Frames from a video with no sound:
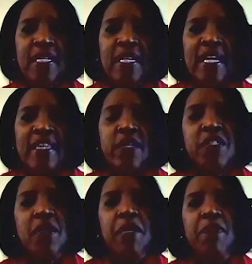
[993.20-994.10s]
There are
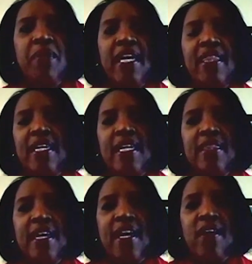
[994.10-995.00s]
some people that think
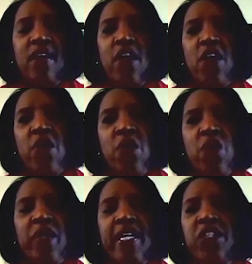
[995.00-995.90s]
that,
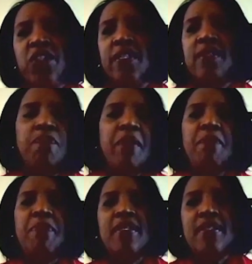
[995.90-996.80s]
when I just
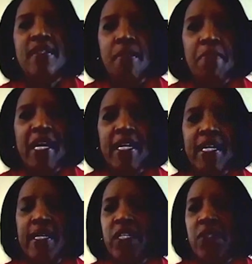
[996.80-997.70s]
bump into somebody
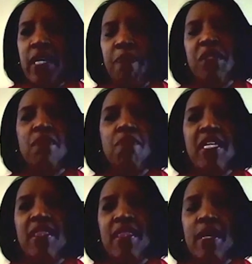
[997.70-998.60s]
and I just happen to
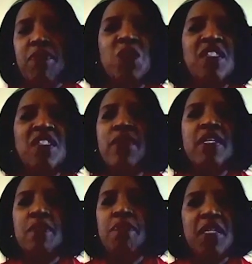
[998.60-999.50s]
meet them, those
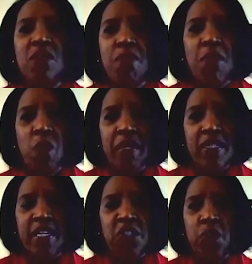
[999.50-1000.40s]
serendipitous moments
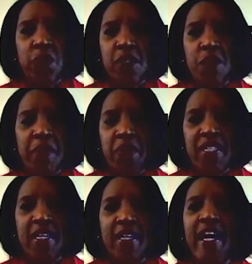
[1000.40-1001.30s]
that you would experience
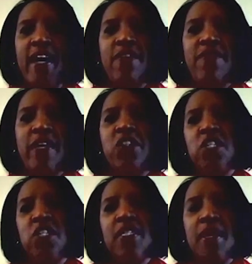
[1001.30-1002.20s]
at a live event
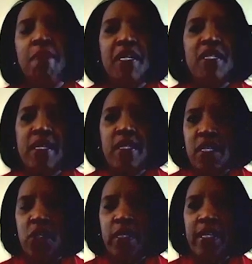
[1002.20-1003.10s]
just can't be done
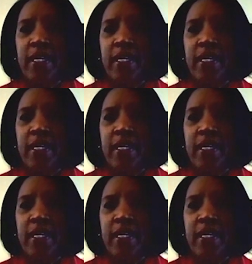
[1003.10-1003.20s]
digitally.